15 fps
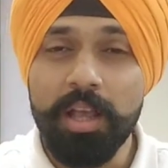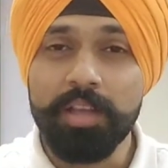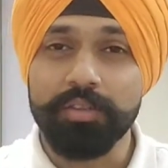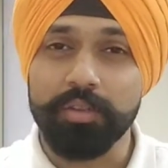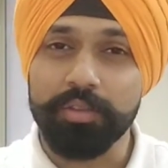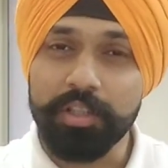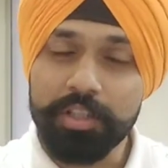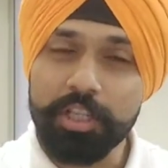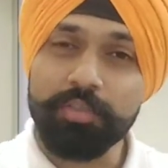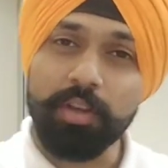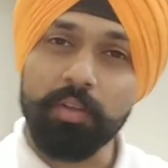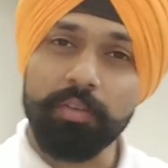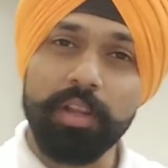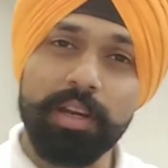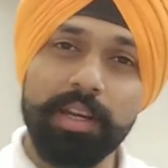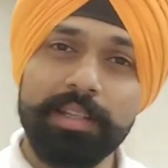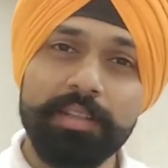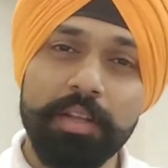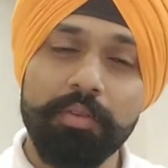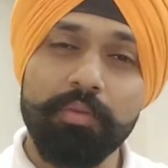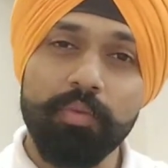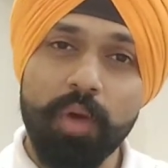So this is one of the
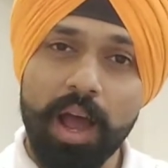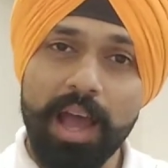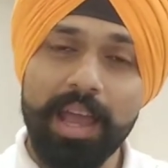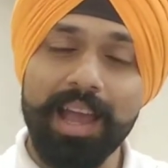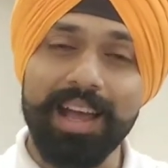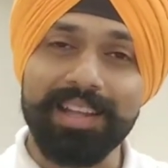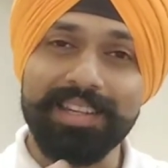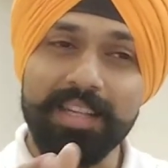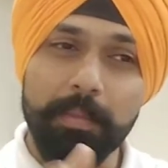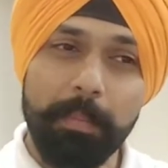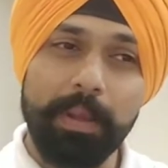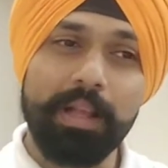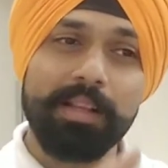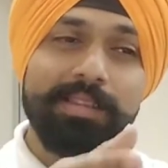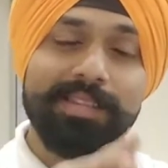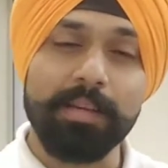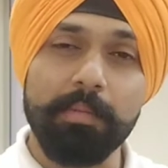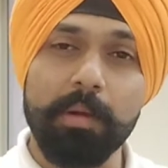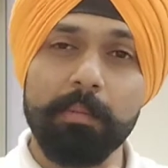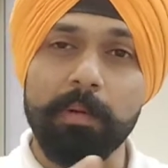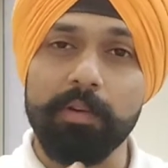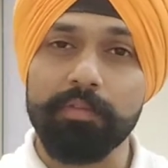reason why a typical
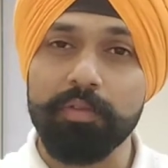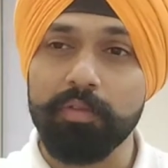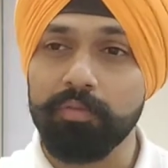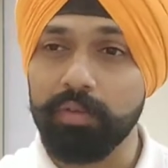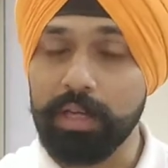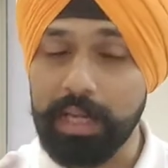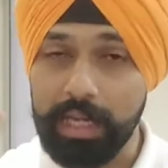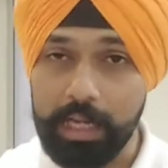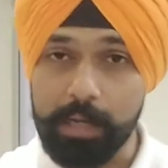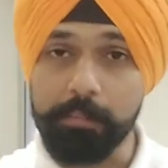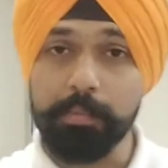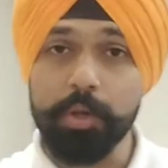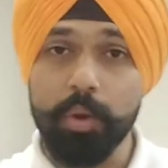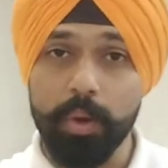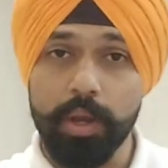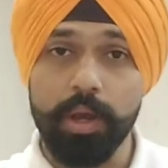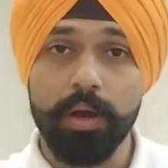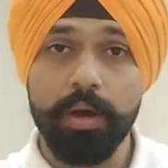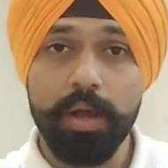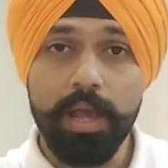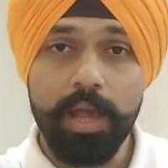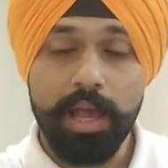summer perfume will help you
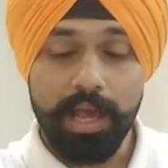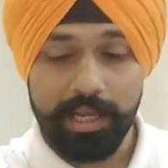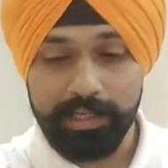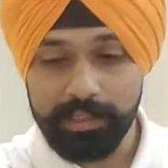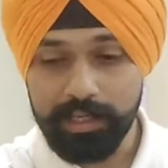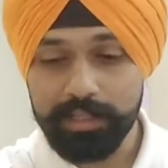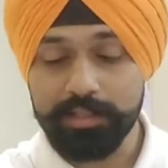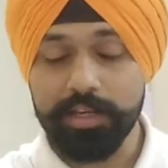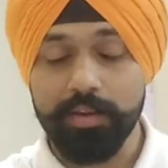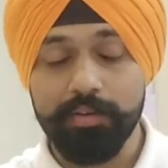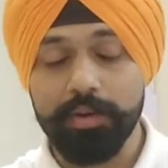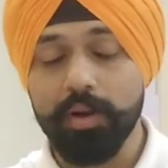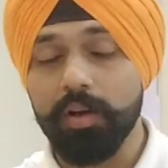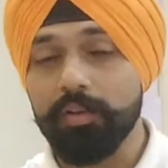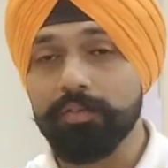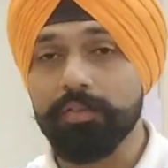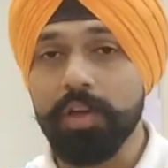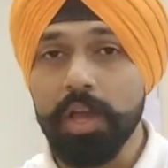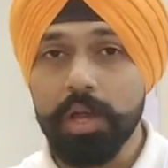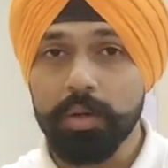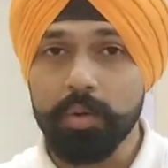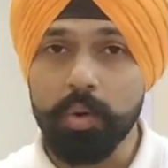here. And yes, Davidoff
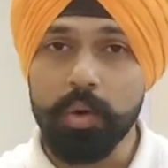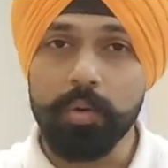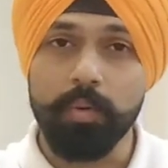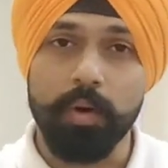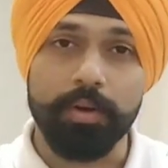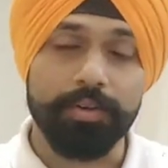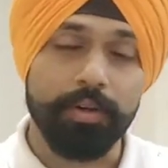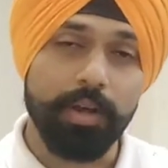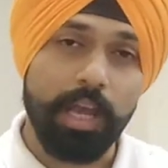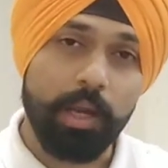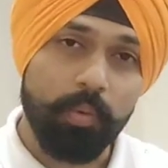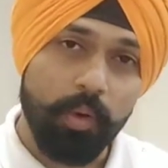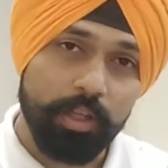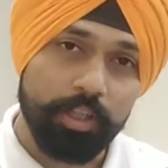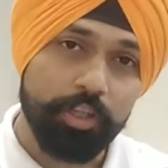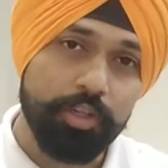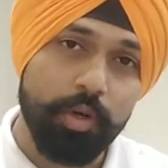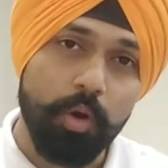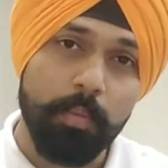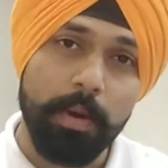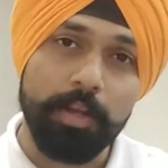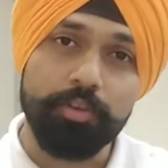Cool Water, Acqua di
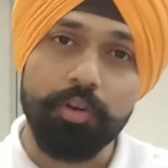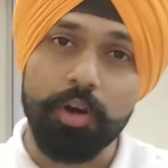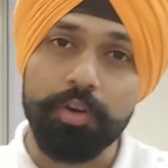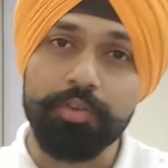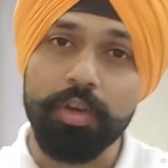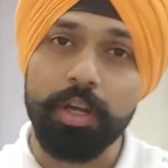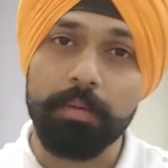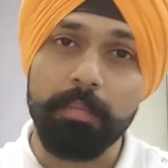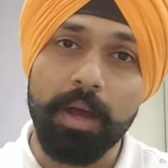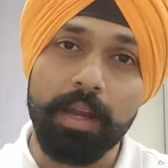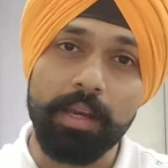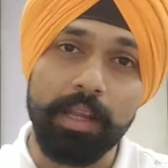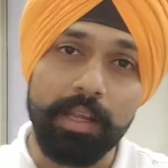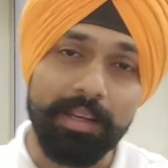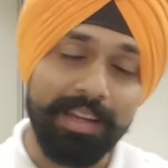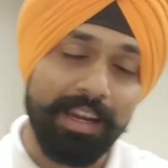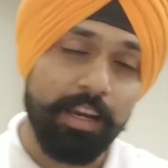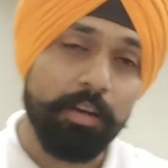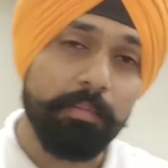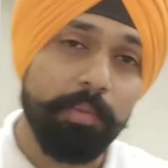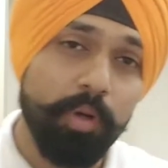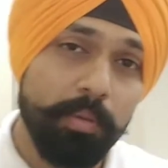Gio by Giorgio Armani,
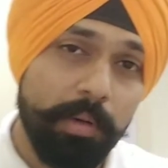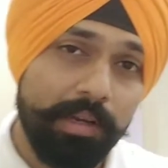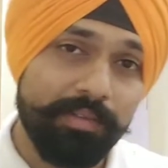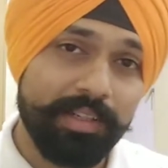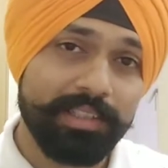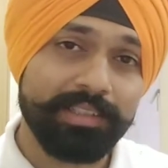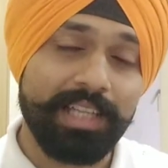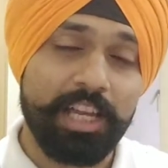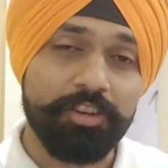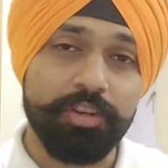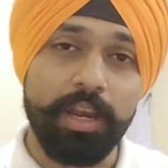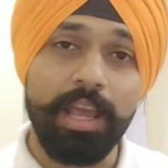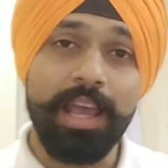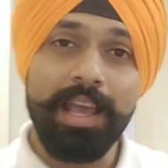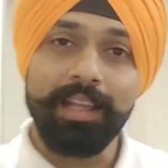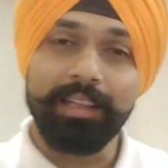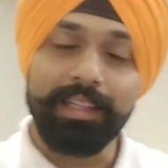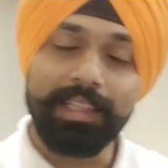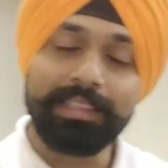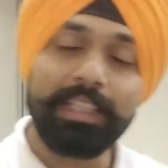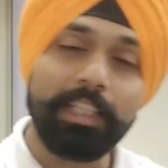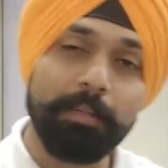Dylan Blue by Versace.
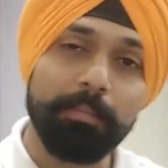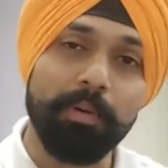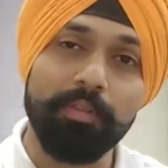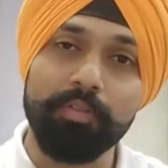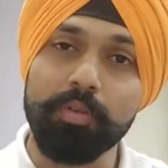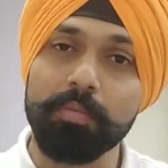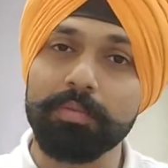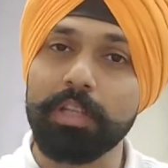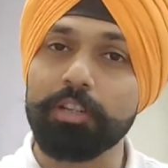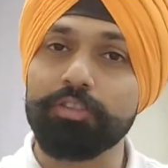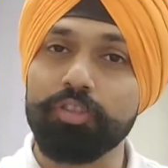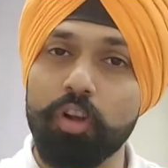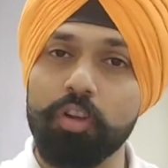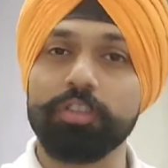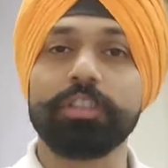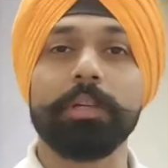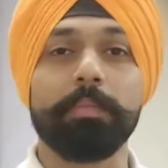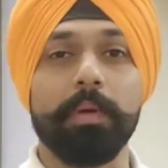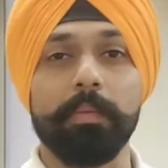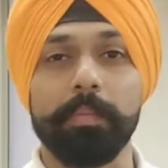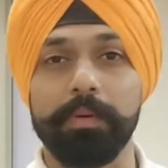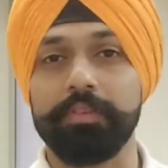These are the perfumes that solves the
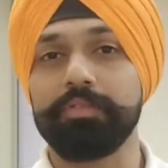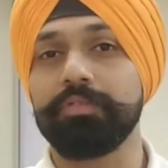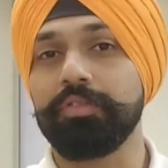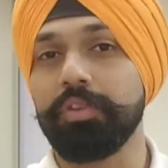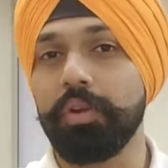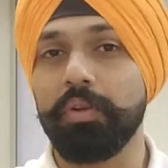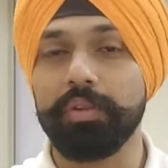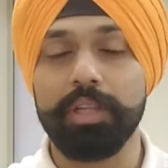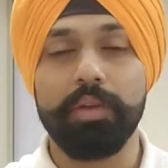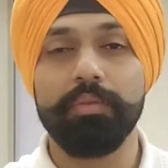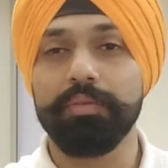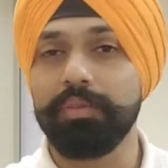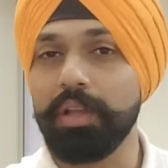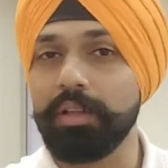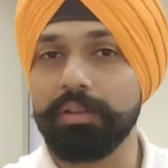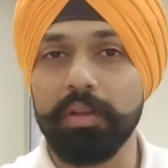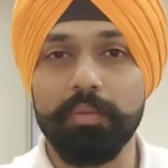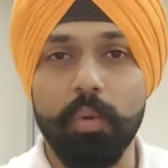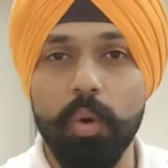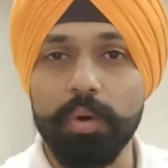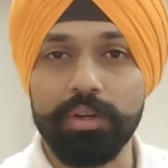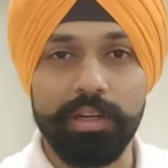purpose. You know, they, they, they
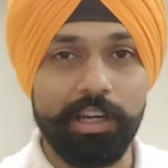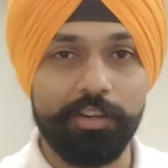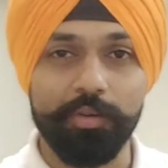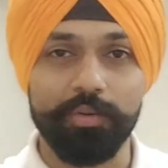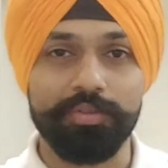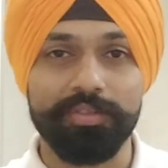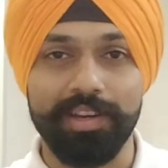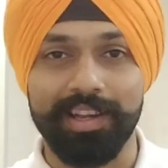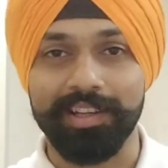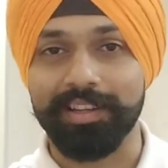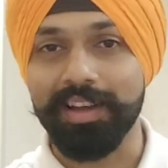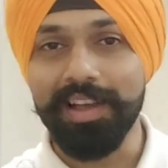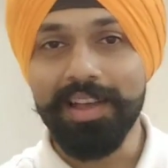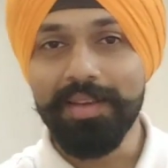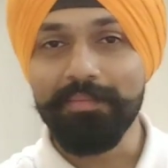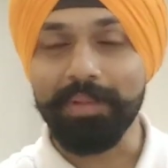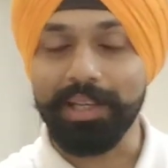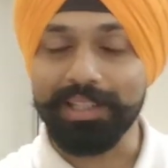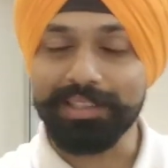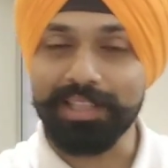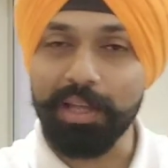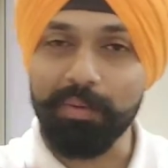won't let you stink
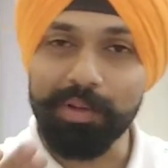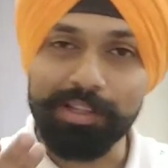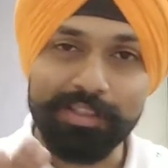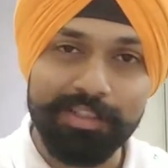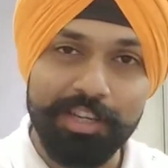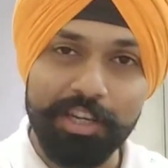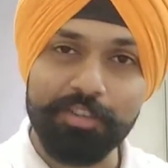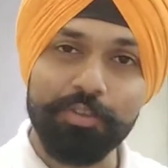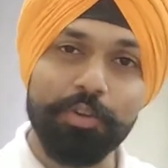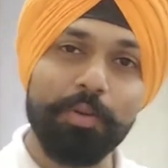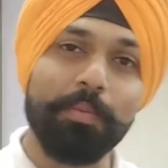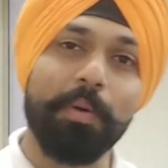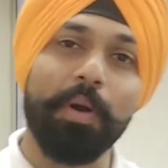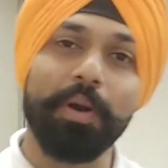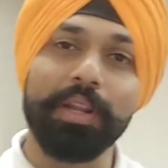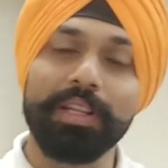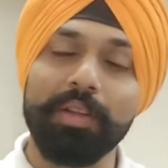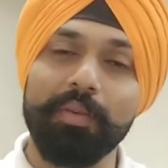because they will stick to your body.